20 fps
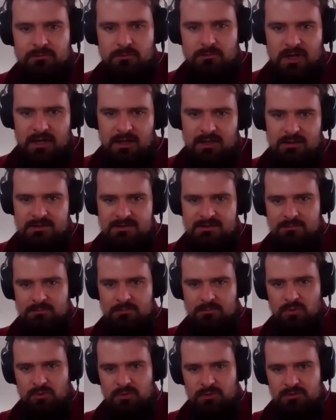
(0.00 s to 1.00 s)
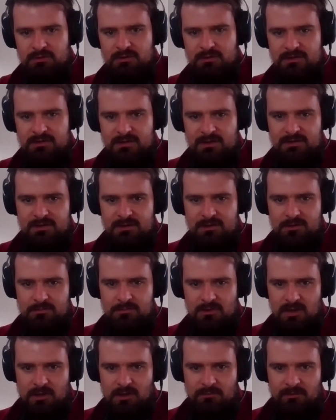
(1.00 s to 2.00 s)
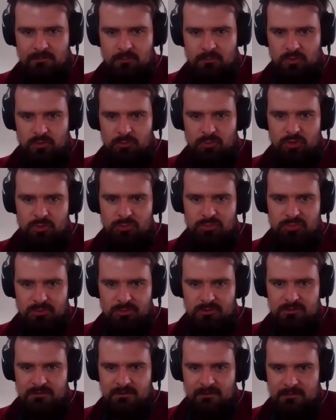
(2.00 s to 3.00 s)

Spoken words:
why it is important and data becomes more and more important,